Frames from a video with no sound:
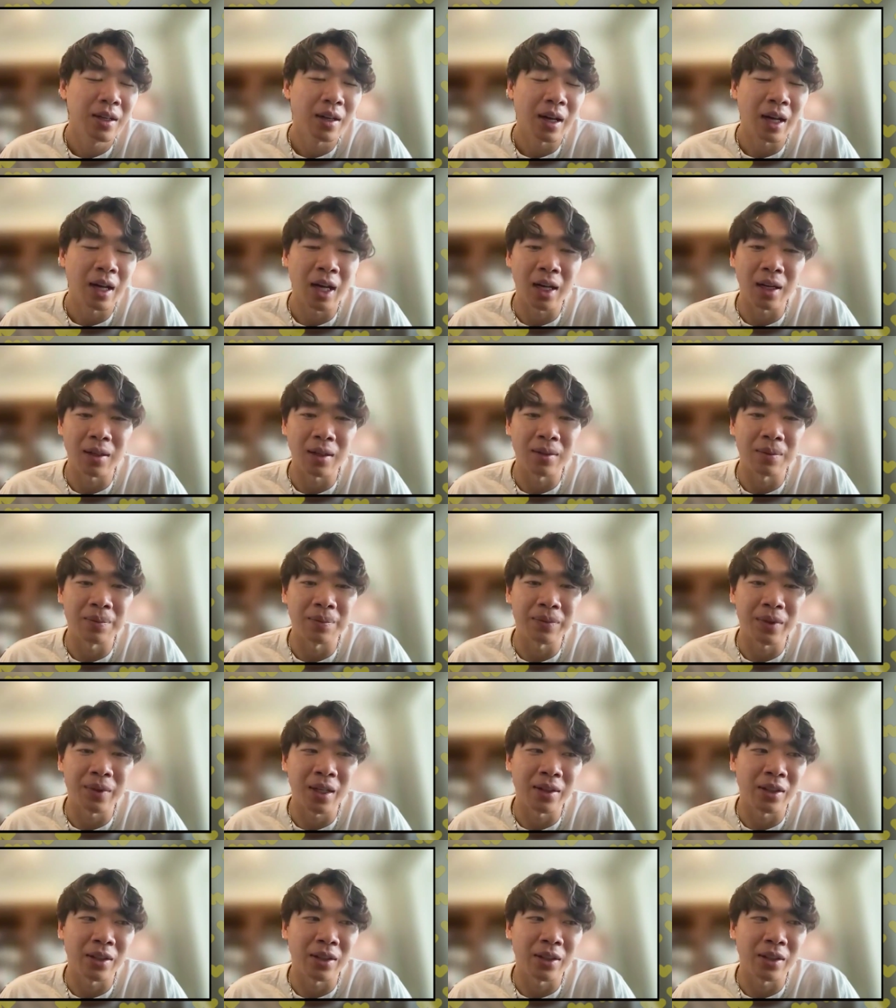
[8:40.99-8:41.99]

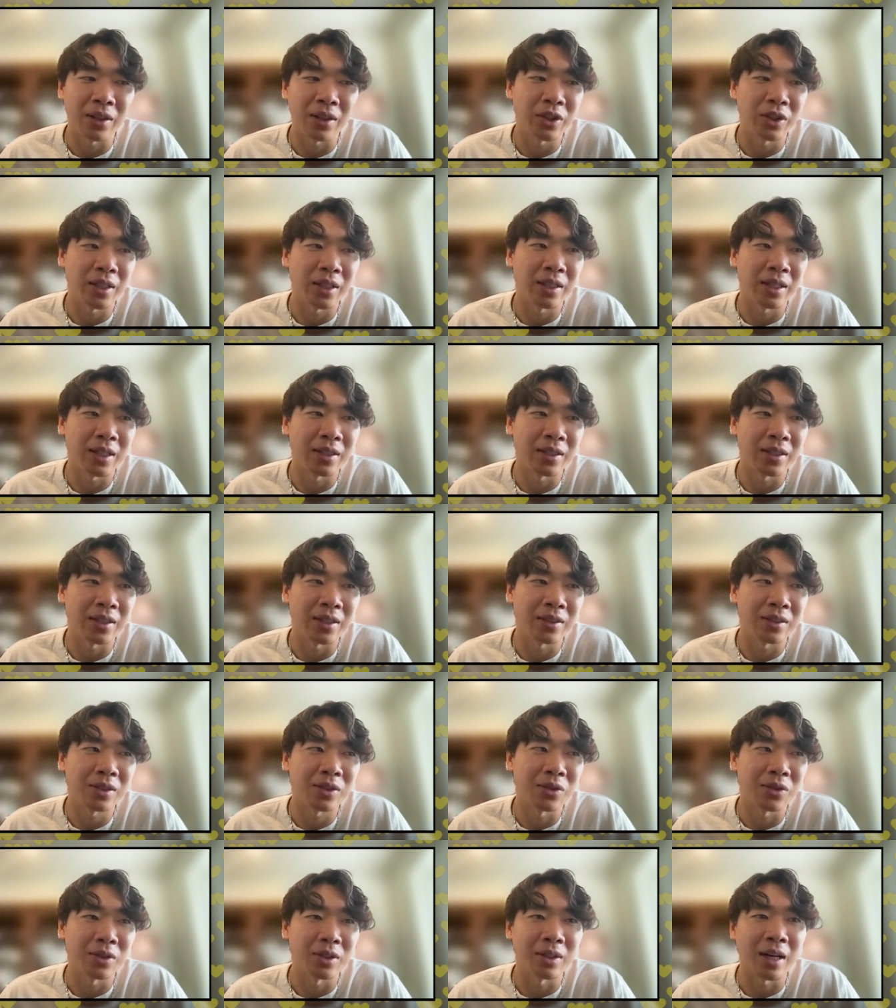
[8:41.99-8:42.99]
and then try to get it
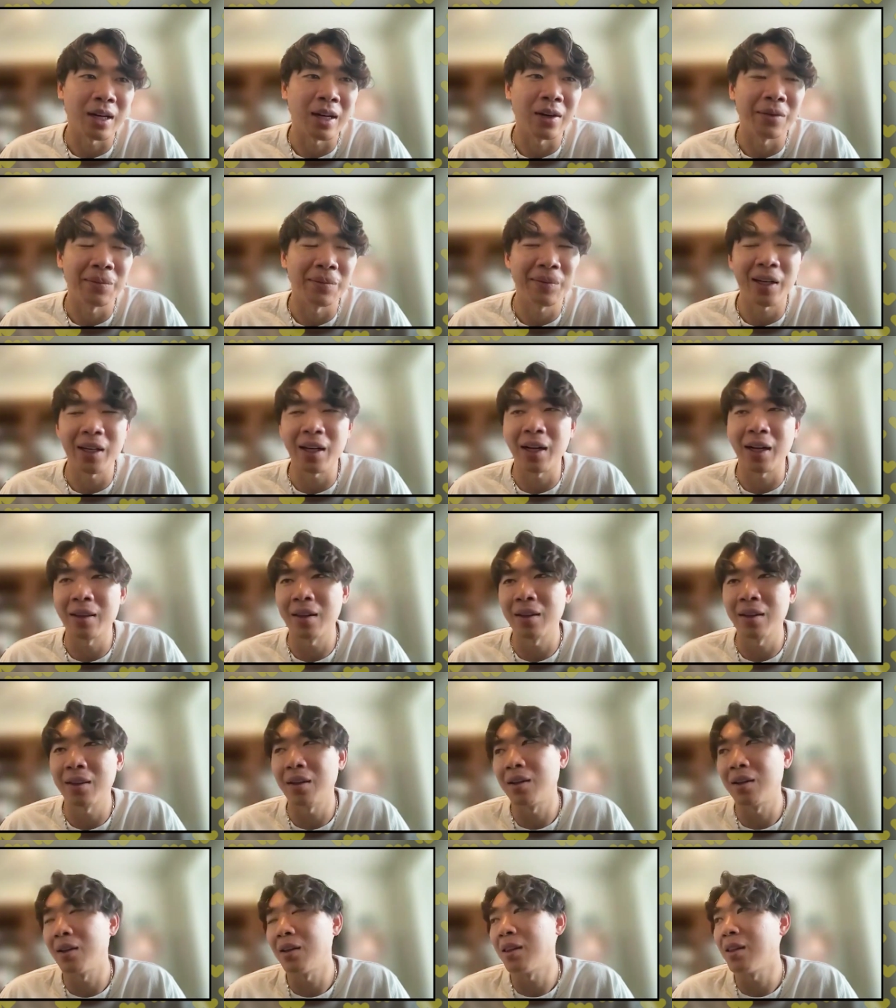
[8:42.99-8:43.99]
sorted out. Like, I think
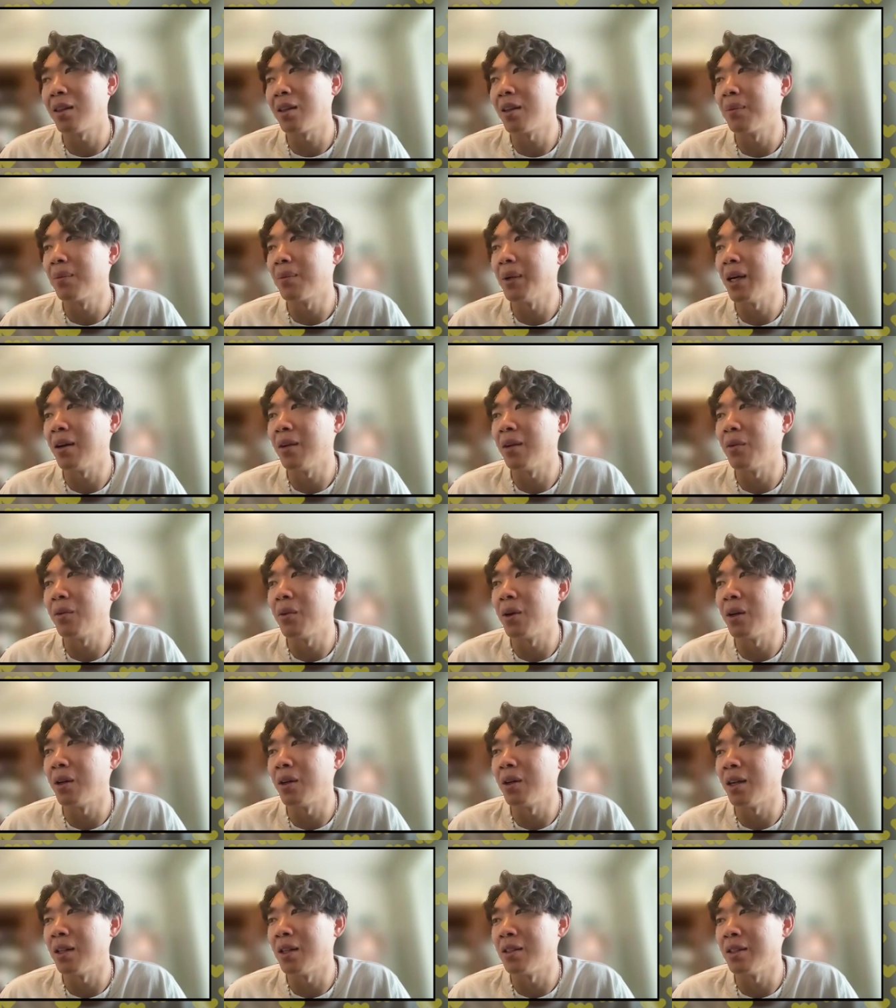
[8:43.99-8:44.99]
the good thing about
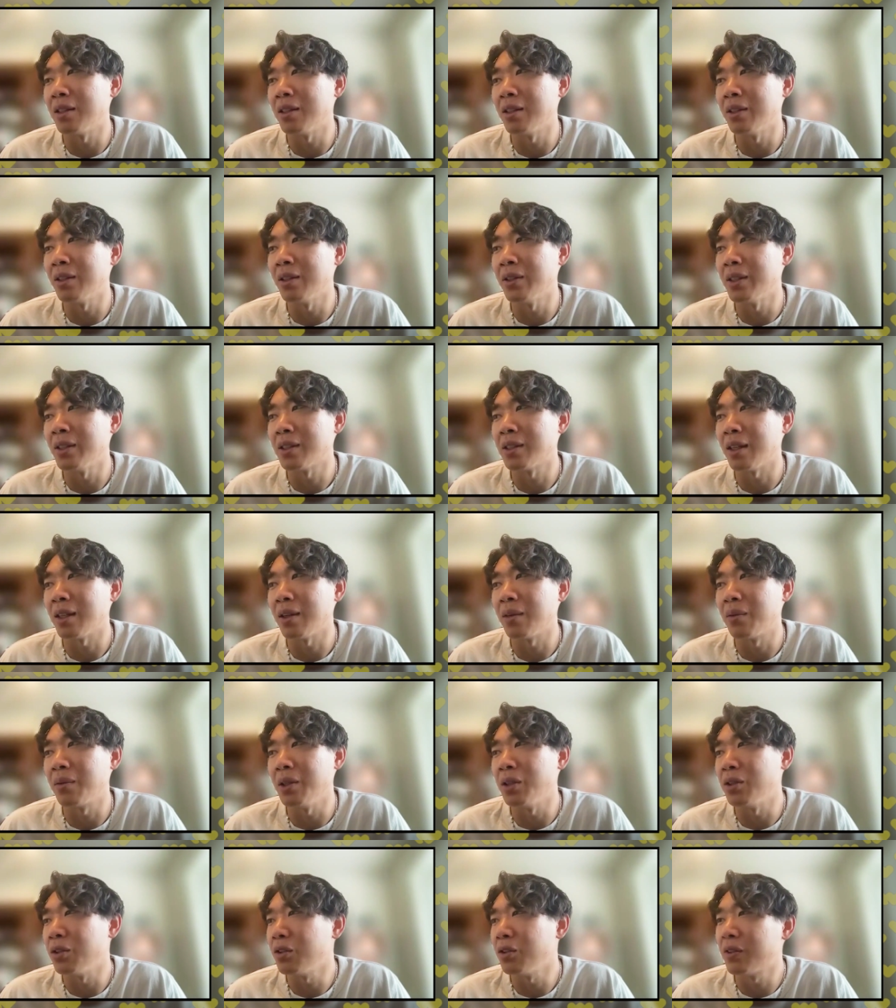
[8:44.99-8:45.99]
Whatnot too is
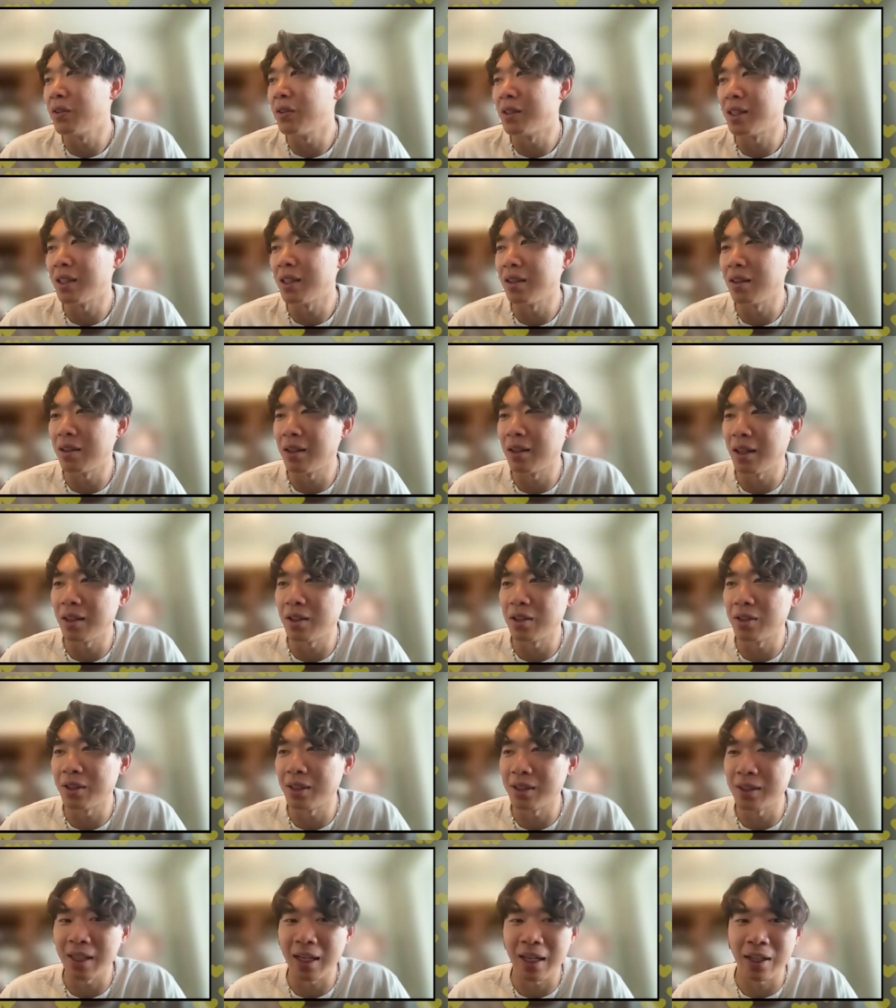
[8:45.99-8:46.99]
like we do facilitate
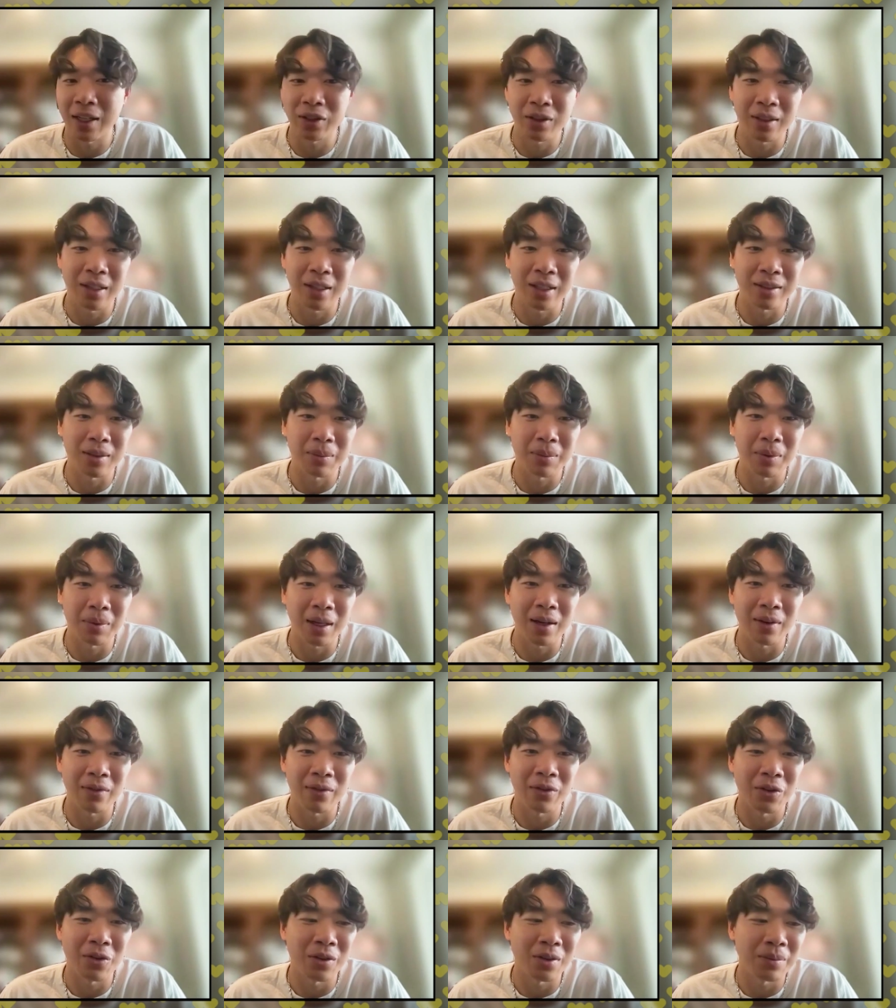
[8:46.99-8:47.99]
the transaction as a
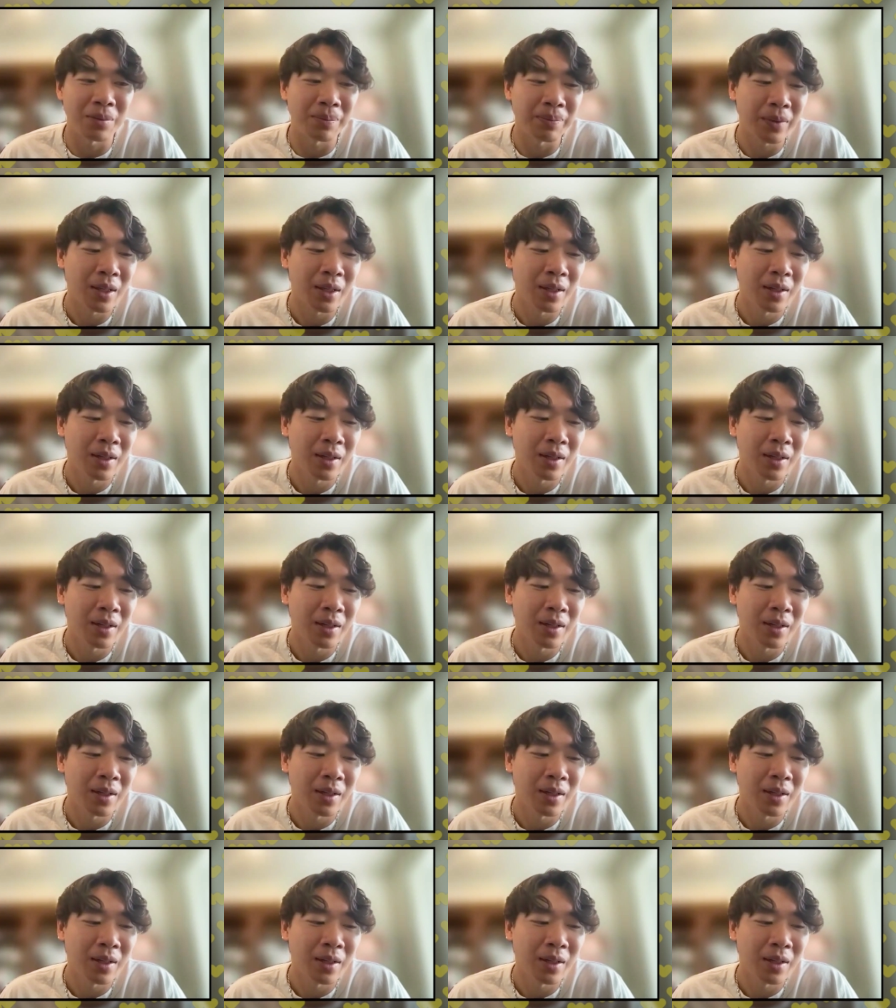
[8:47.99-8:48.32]
platform.